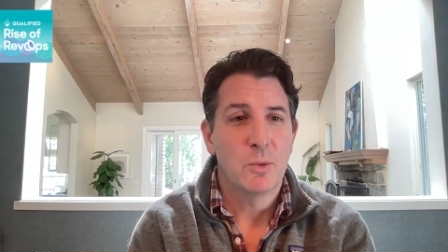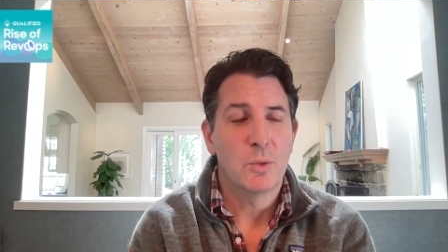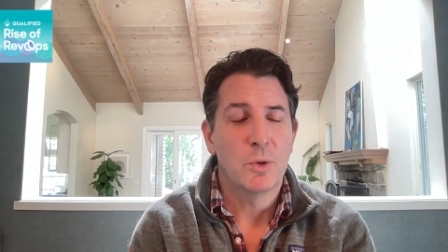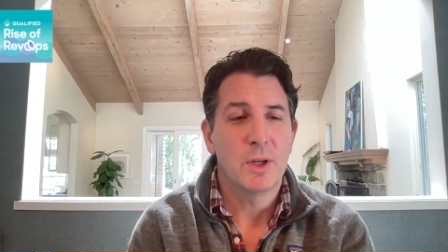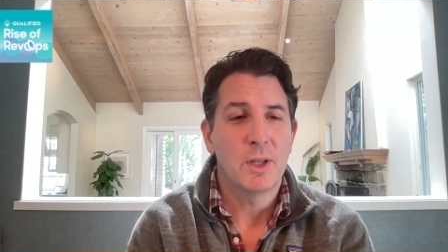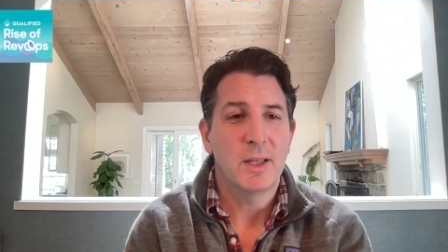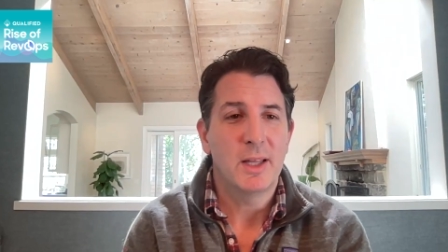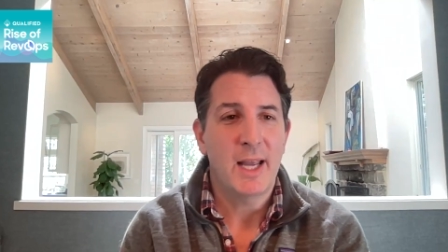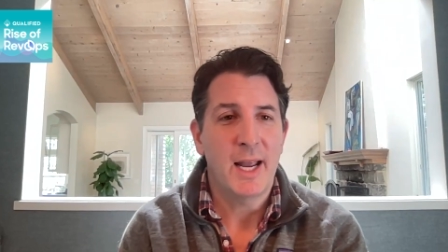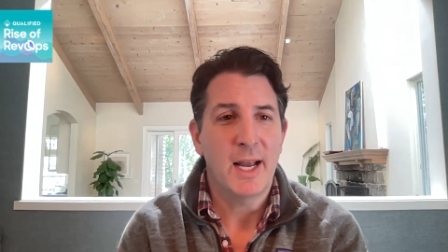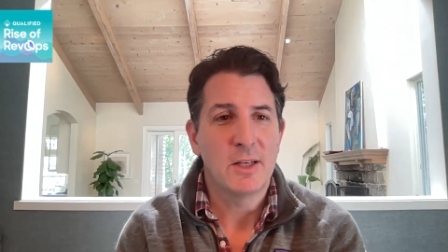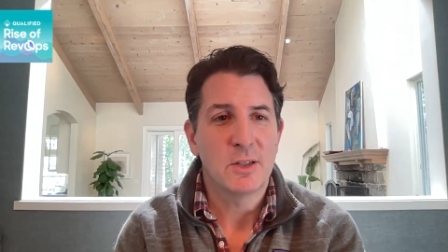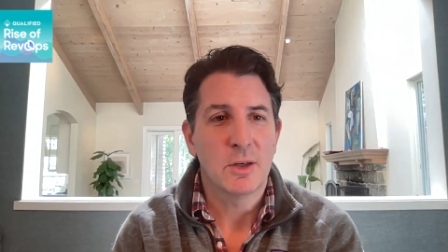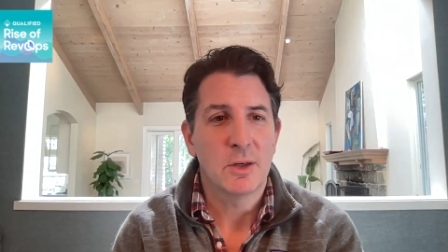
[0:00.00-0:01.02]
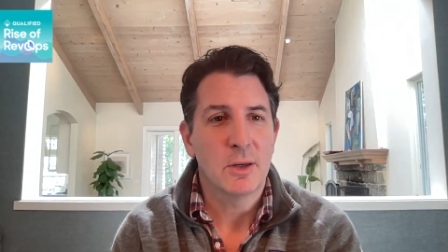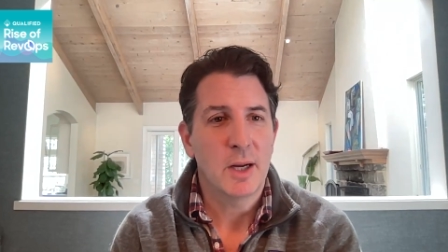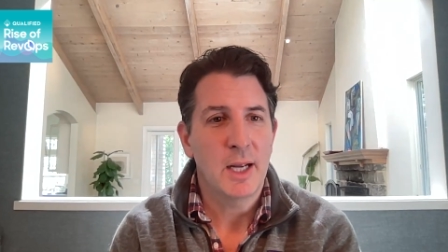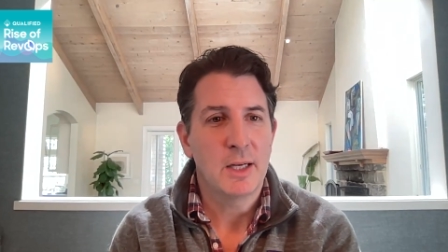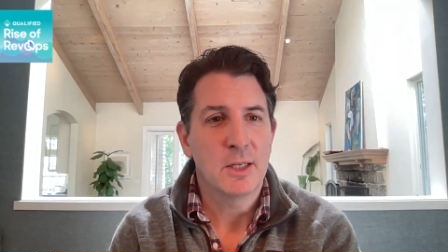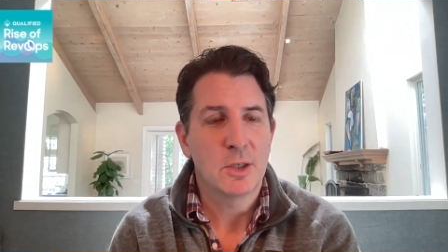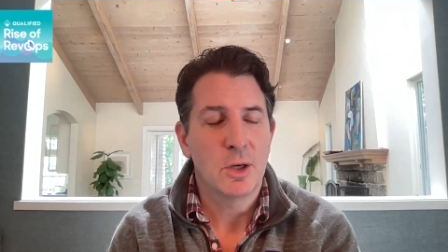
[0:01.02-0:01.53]
really the answer
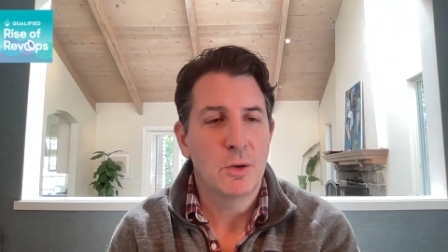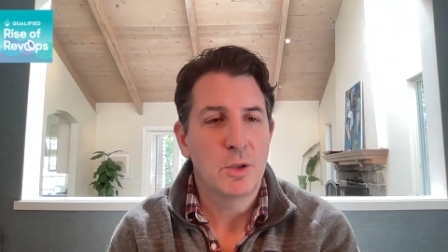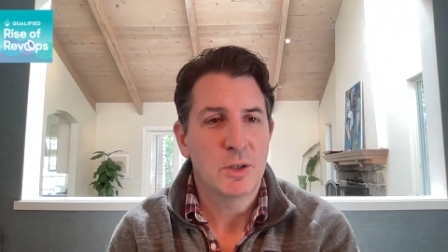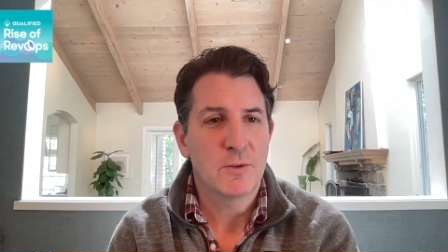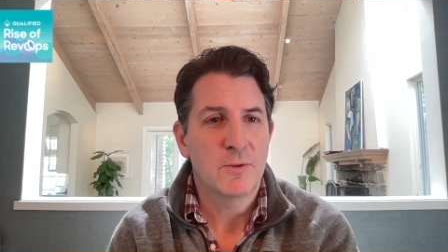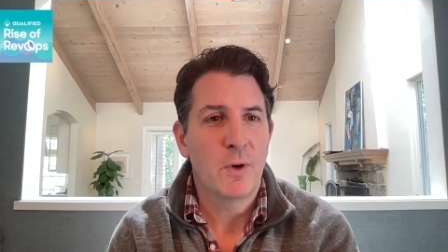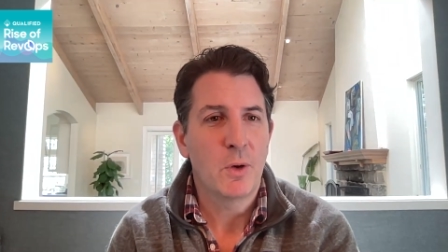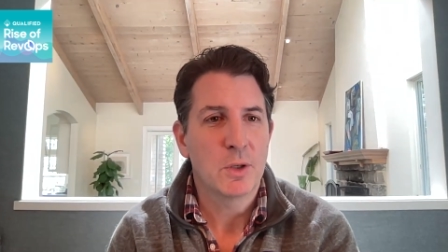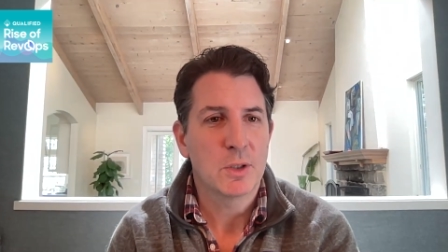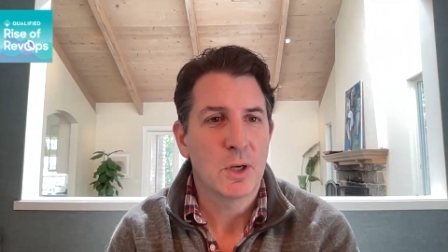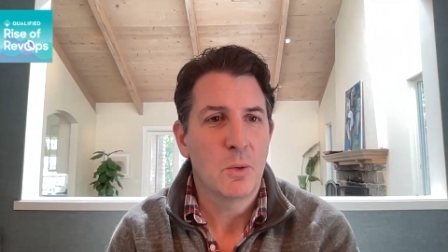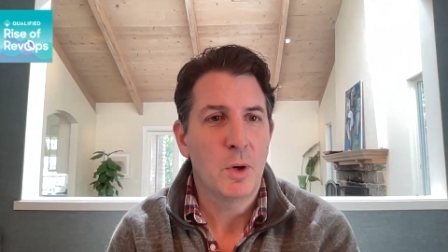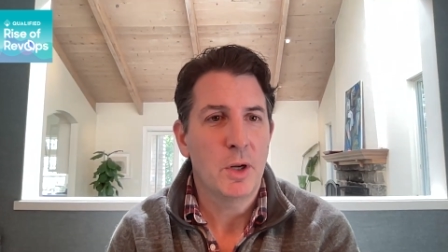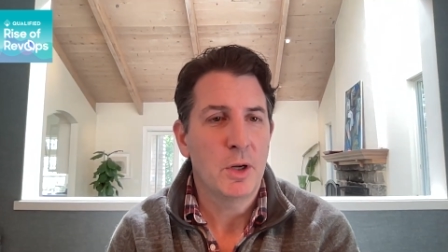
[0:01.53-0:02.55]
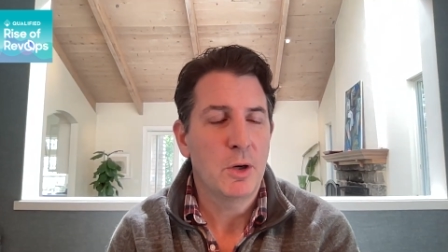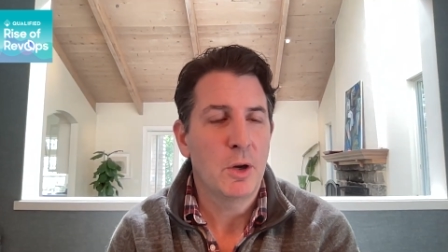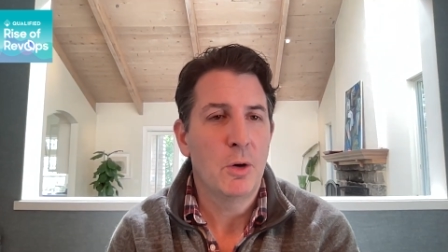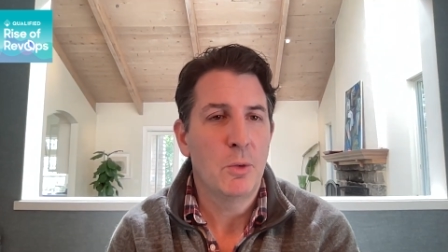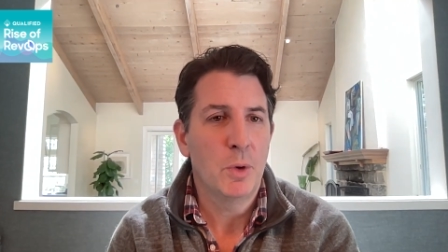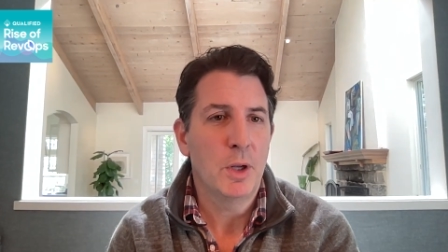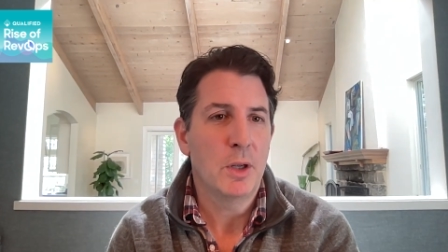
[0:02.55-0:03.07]
and so just focus on what you
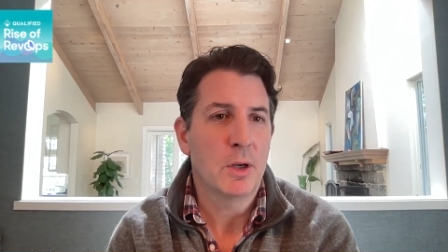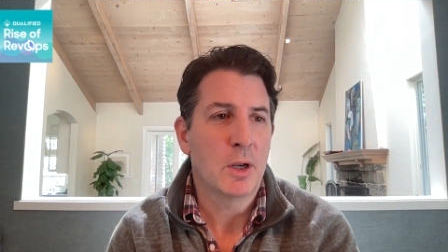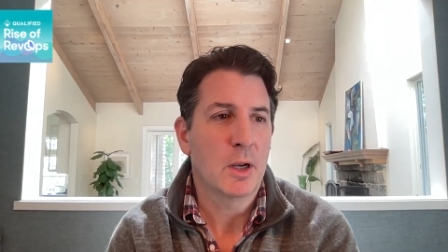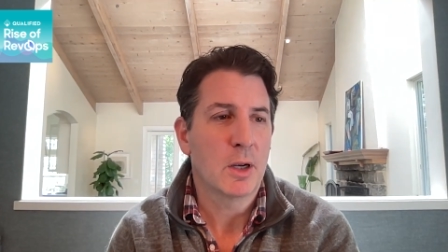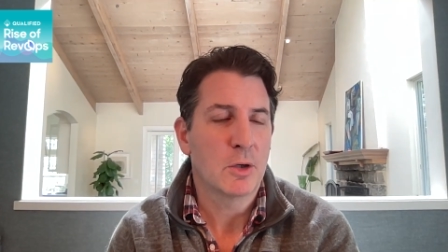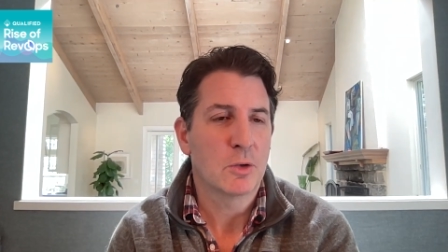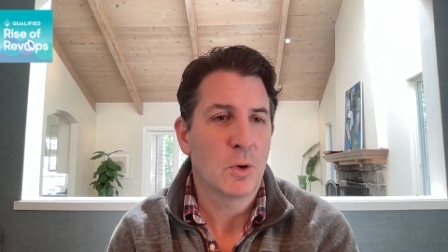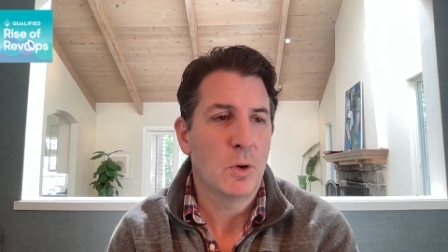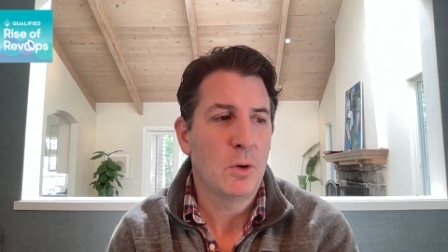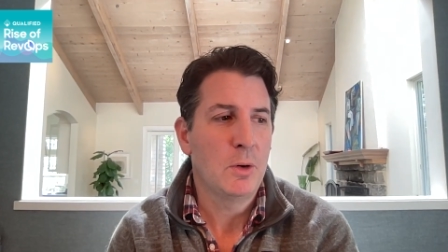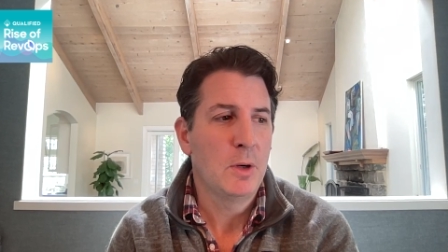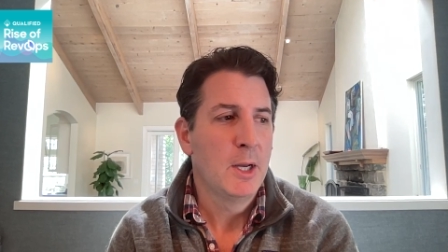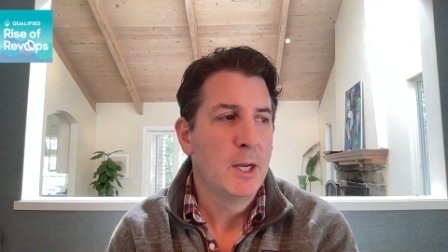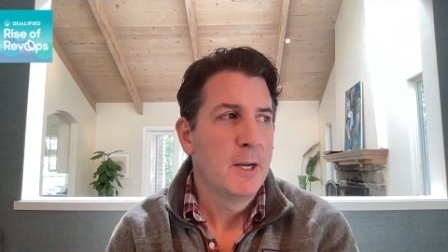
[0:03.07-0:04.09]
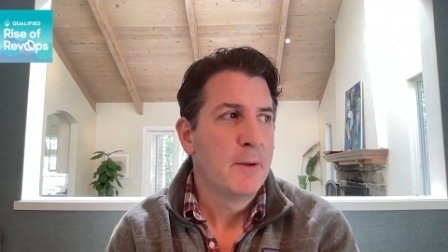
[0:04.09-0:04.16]
know and what you can control